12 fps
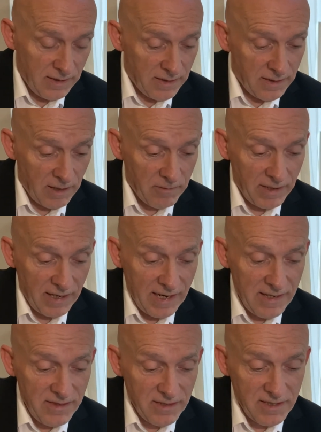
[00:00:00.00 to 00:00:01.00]
Now,
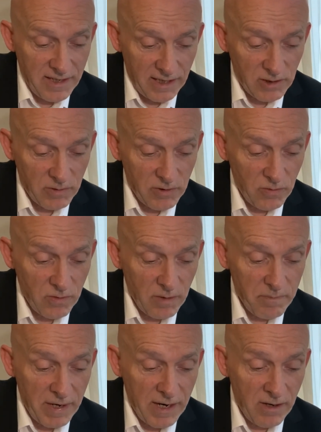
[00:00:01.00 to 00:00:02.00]
in the text, we talk
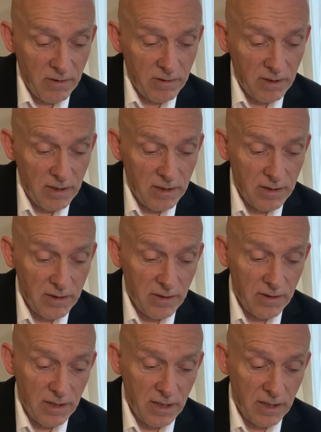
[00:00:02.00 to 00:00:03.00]
about
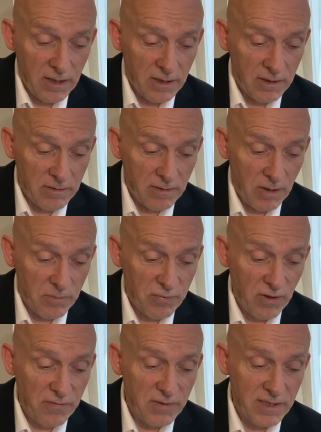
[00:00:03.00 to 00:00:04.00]
a
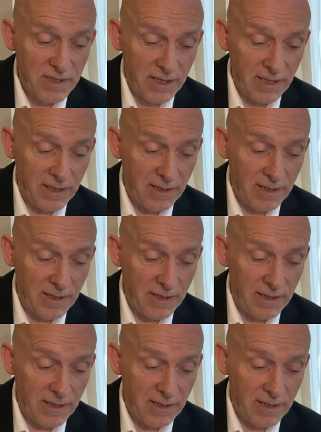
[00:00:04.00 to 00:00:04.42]
prophecy,